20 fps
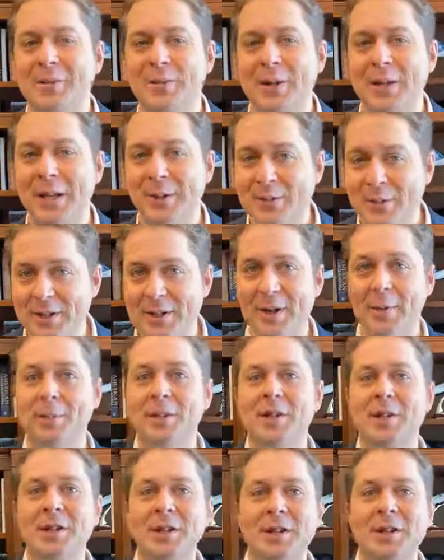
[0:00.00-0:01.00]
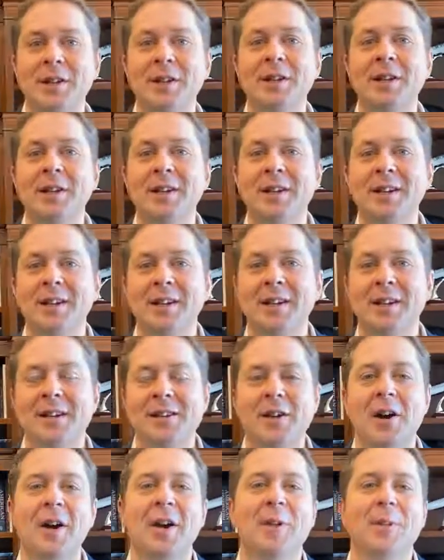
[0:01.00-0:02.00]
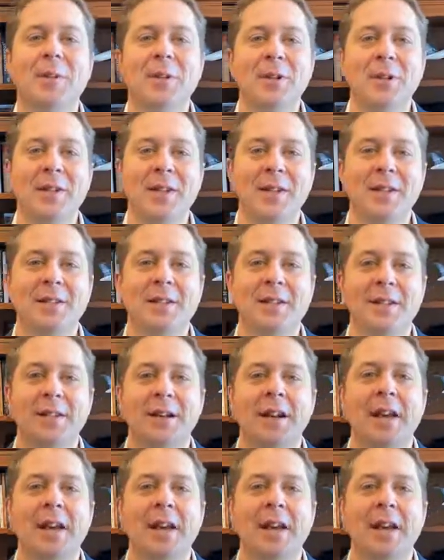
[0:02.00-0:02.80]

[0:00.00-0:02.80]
when he was in opposition, talking about the need to